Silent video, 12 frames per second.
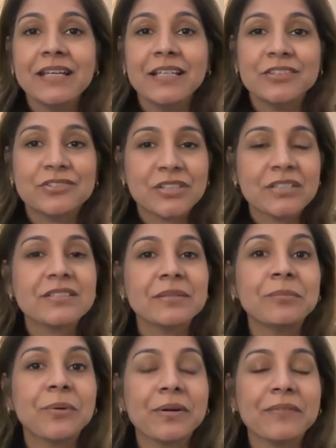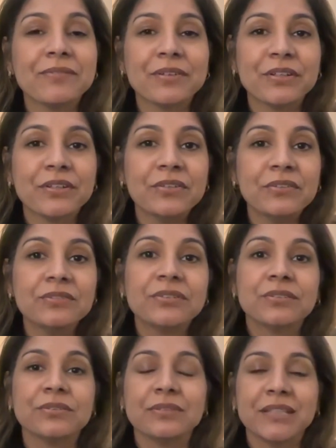It's just important for you
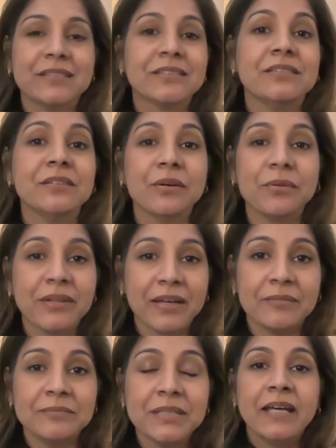to get to know them